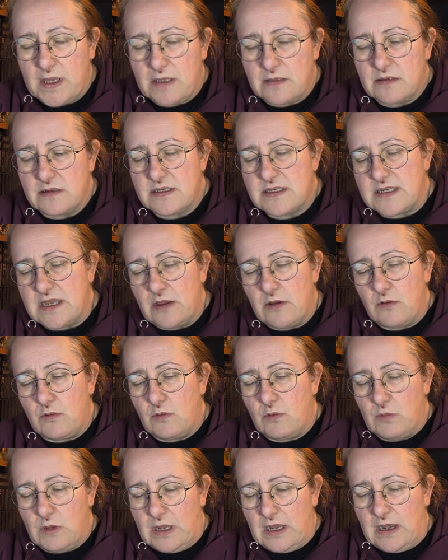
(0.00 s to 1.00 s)
as well, so
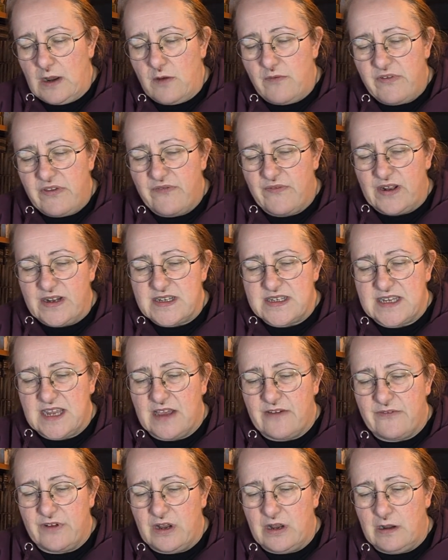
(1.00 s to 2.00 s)
you know, if you
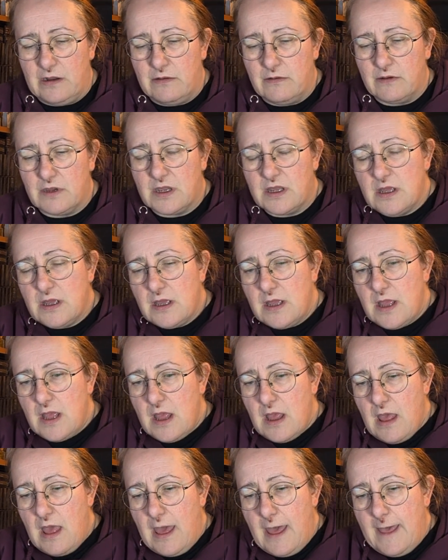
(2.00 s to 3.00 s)
fancy having a look.
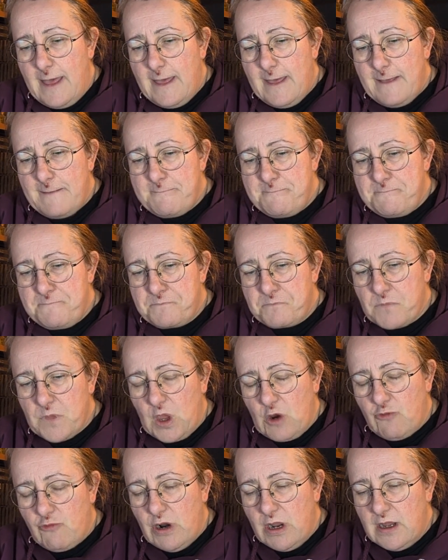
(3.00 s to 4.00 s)

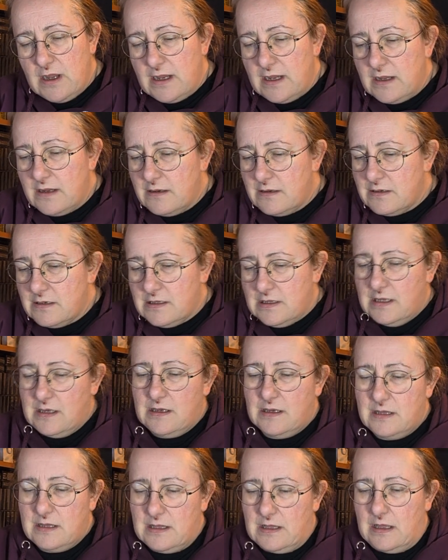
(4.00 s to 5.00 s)
Right,
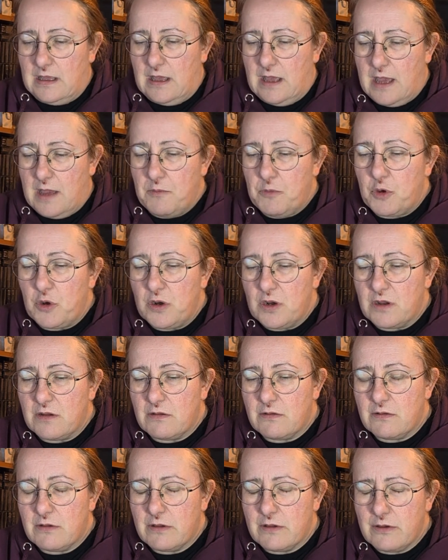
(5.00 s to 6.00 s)
I'm going
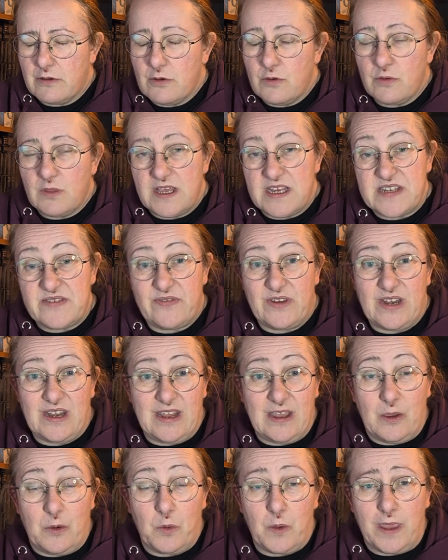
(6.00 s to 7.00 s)
to cut this
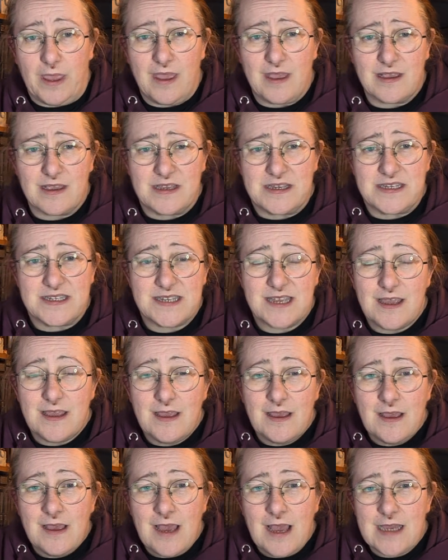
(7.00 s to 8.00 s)
video here because
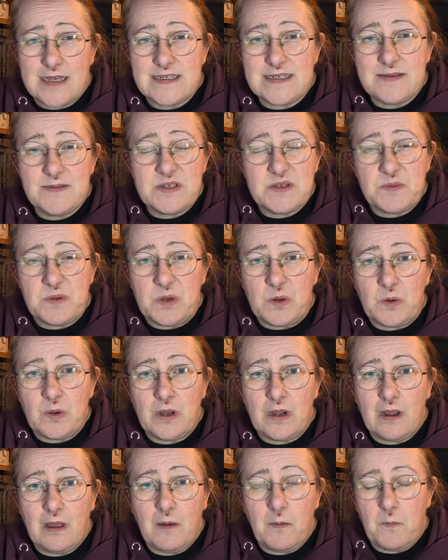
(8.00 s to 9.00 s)
I seem to be
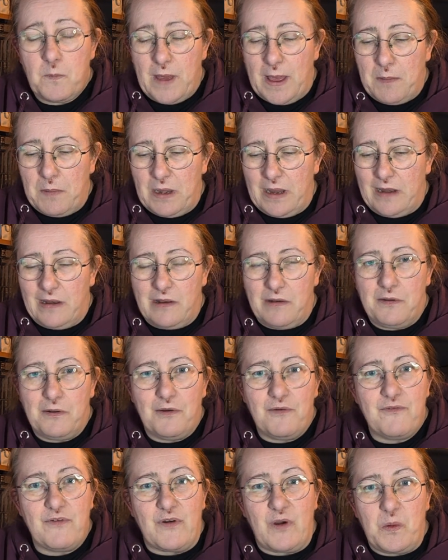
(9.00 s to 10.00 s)
doing a lot of babbling
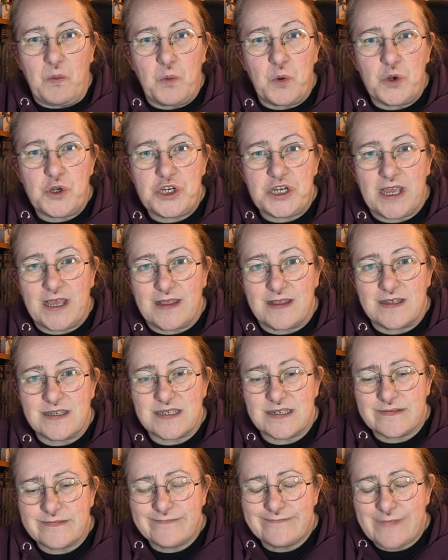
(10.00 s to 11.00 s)
and not very much
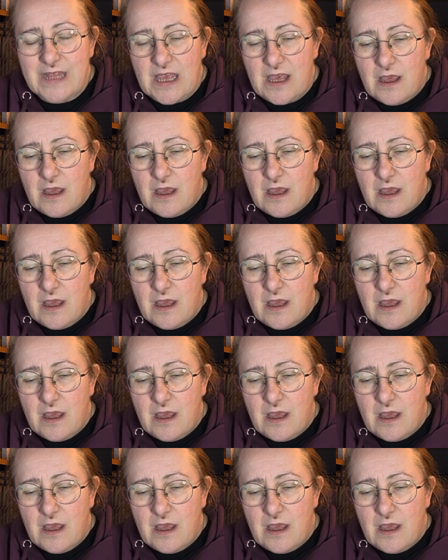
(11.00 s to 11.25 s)
else.